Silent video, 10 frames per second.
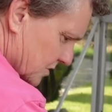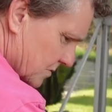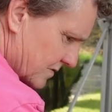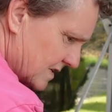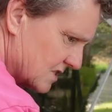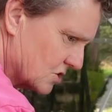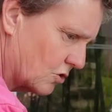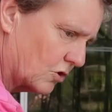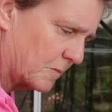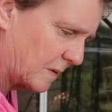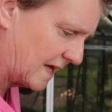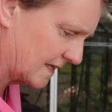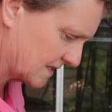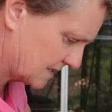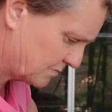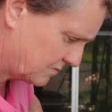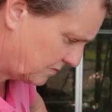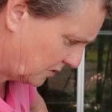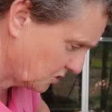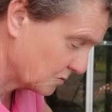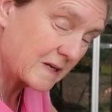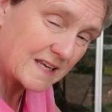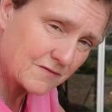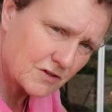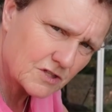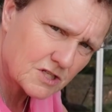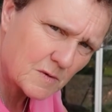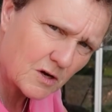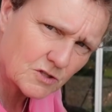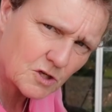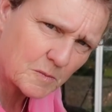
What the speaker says: some of his taller plants, possibly even tomato